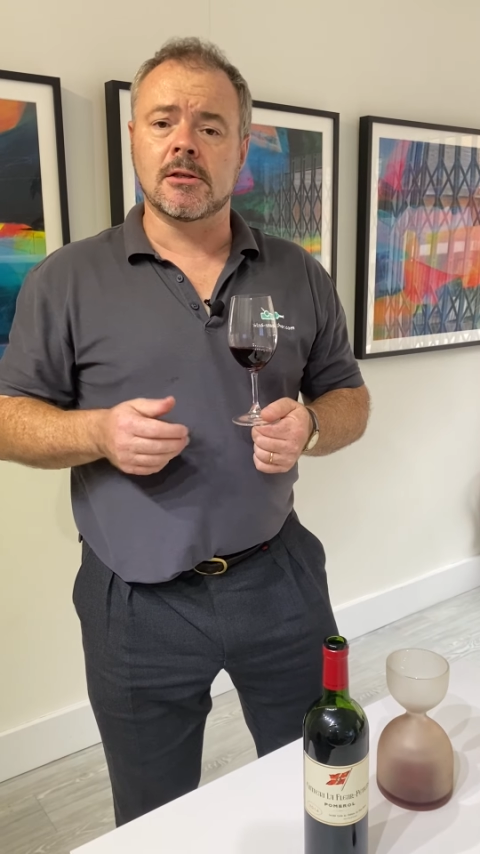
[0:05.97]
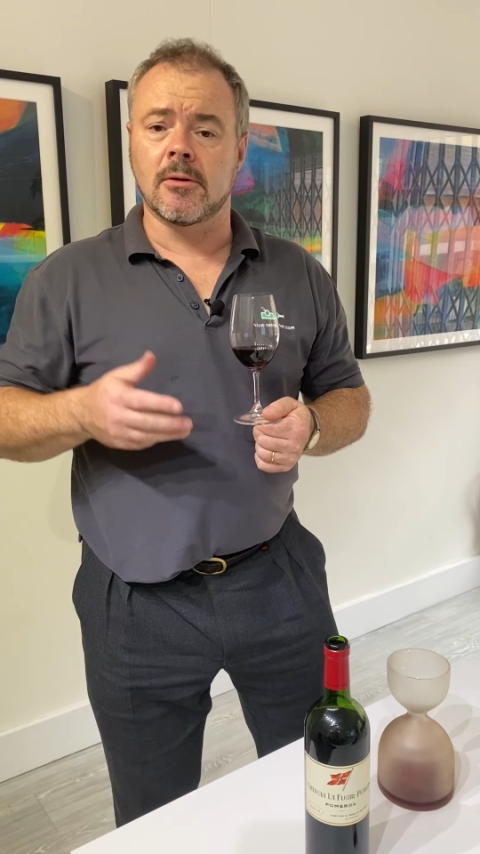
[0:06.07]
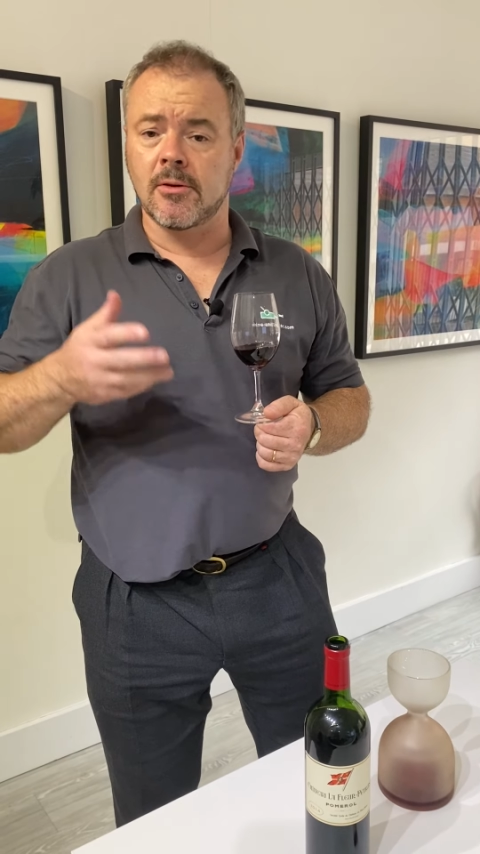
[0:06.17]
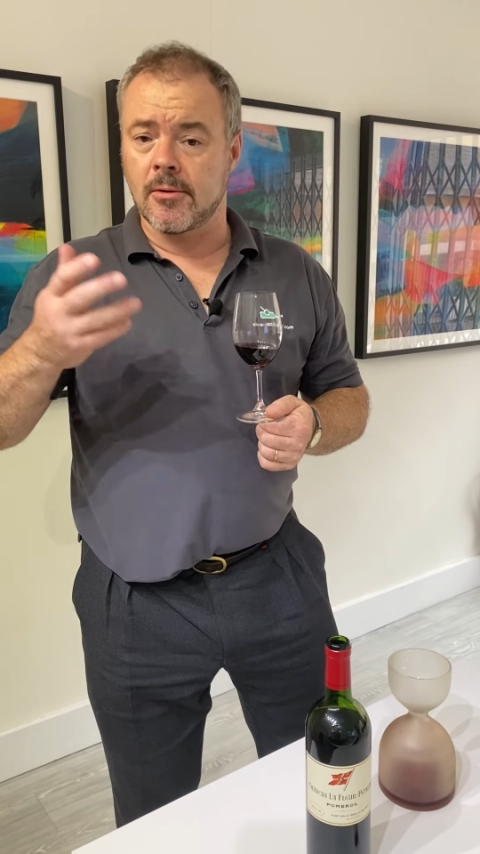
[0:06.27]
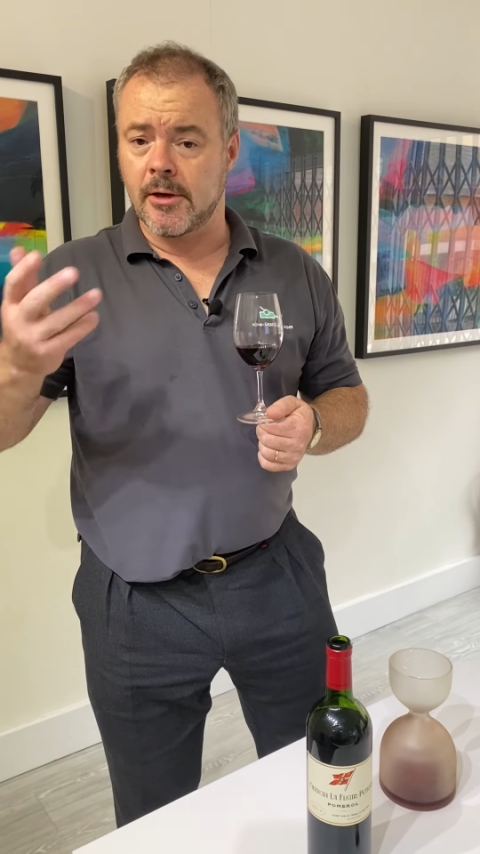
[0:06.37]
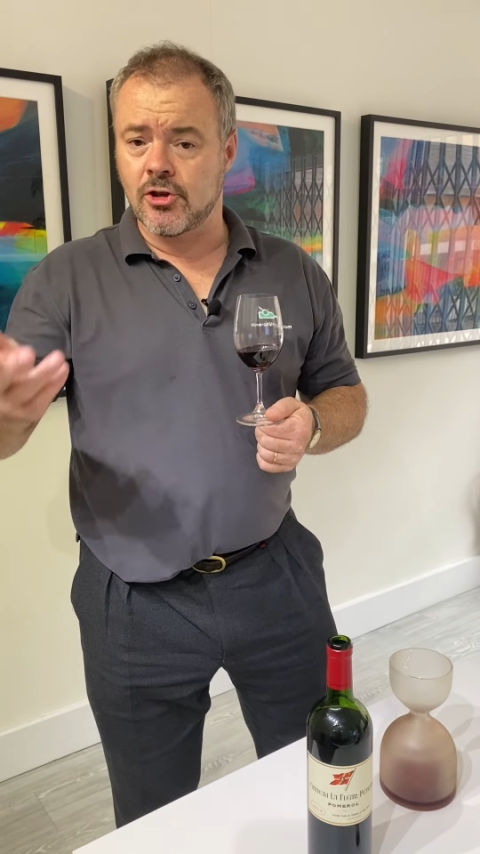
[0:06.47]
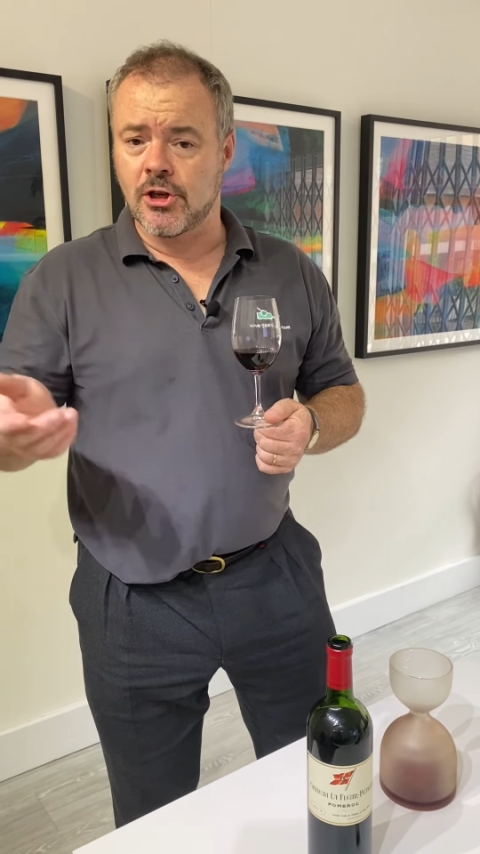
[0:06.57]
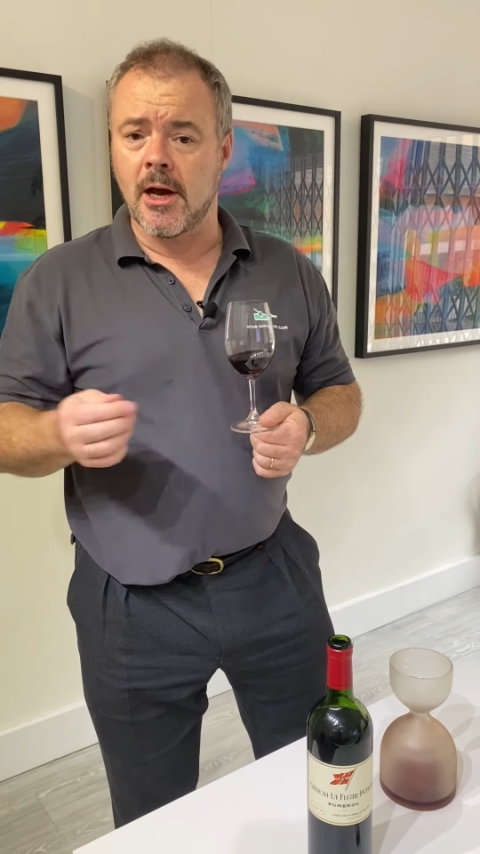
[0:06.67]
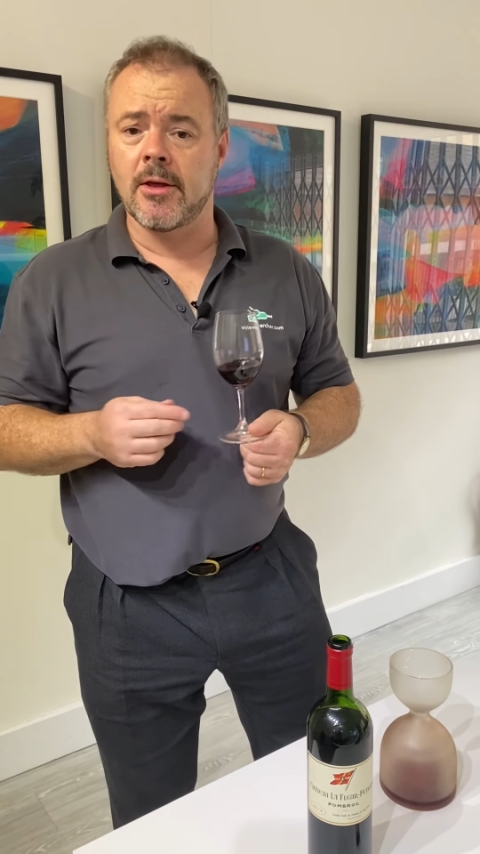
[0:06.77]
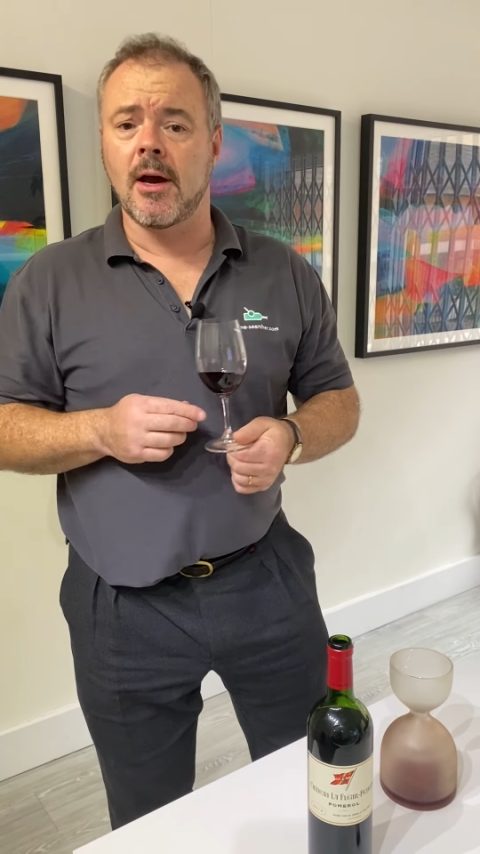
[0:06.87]
so I thought I'd
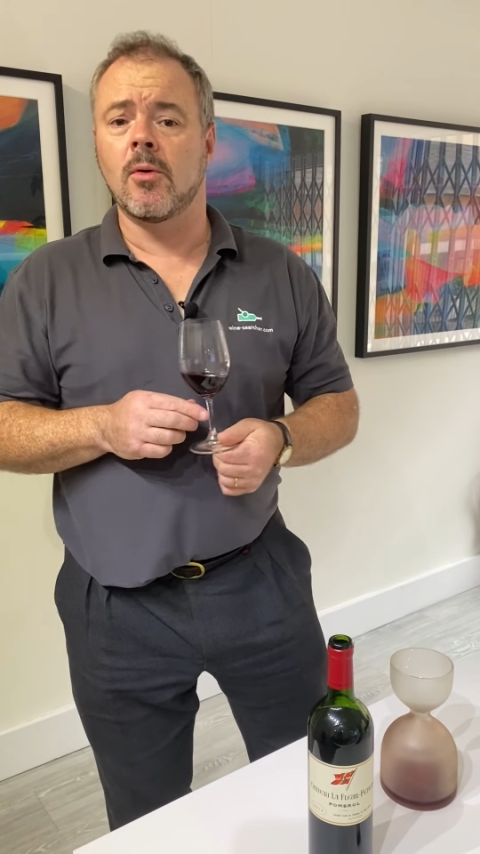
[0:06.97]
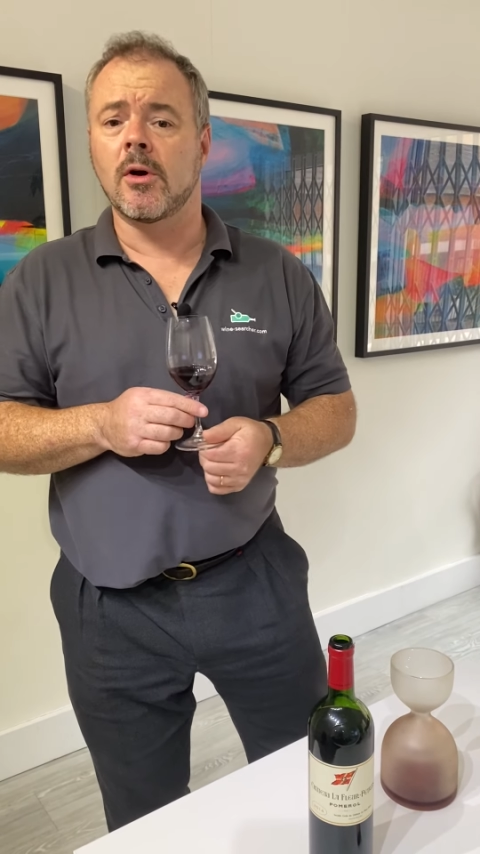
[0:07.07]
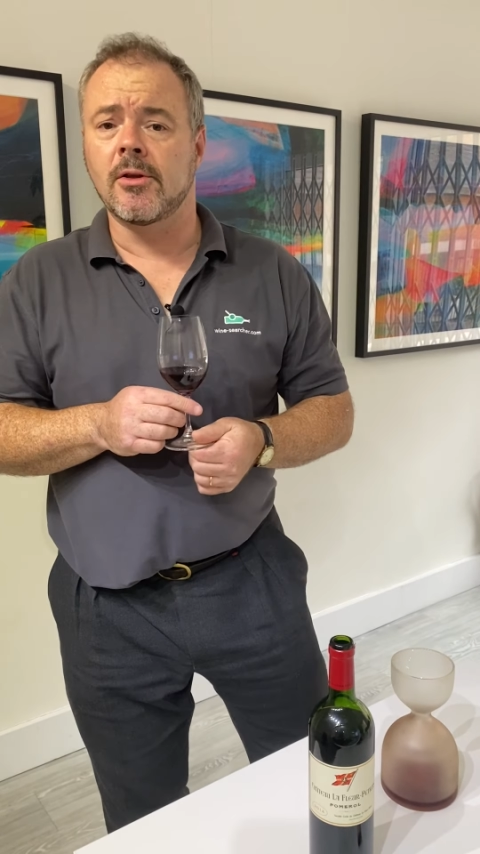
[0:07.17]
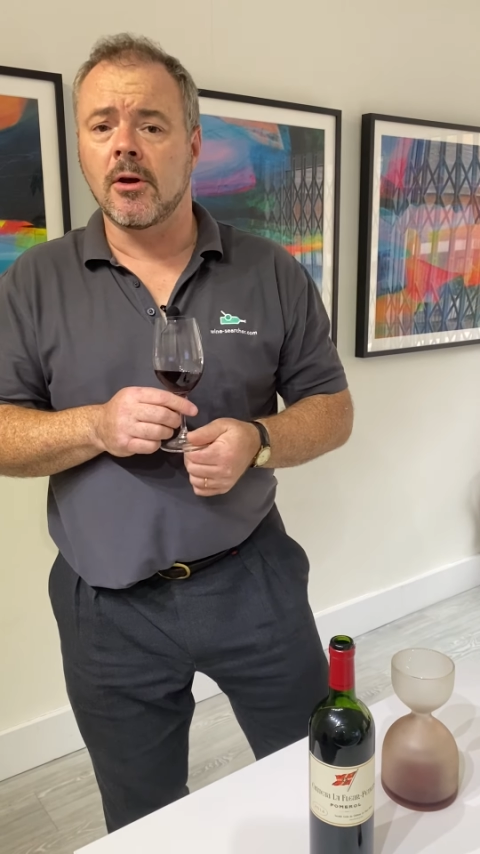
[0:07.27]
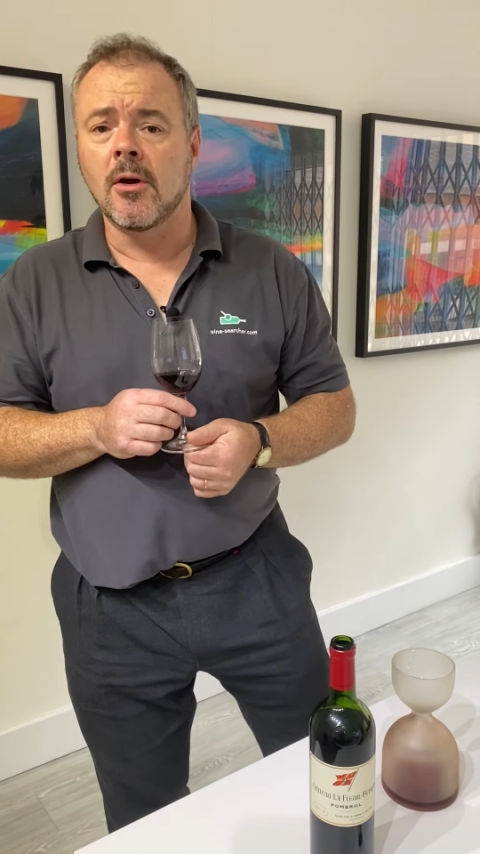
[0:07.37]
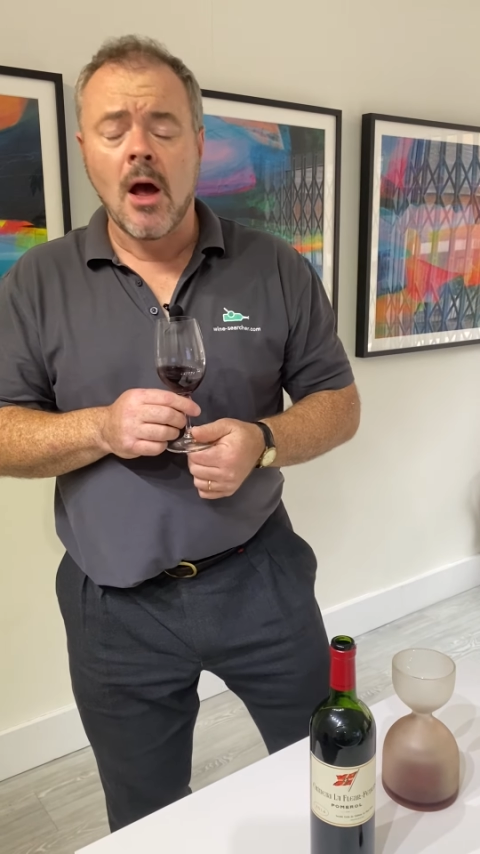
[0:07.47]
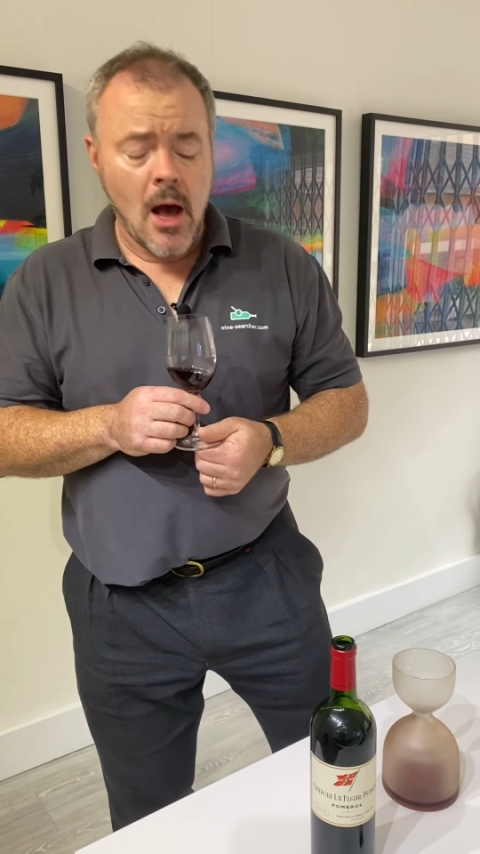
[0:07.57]
share that with you.